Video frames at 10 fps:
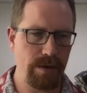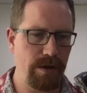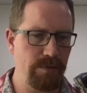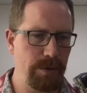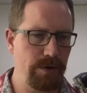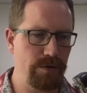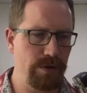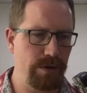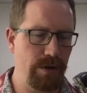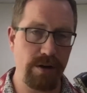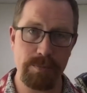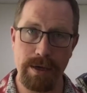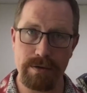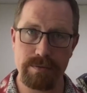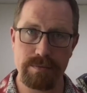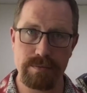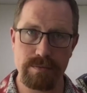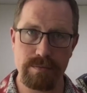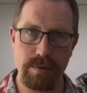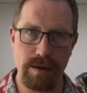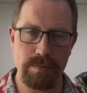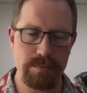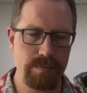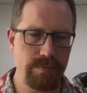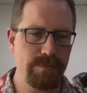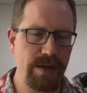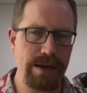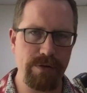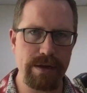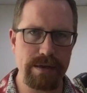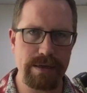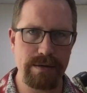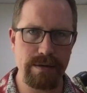I've been using an ice pack fairly regularly.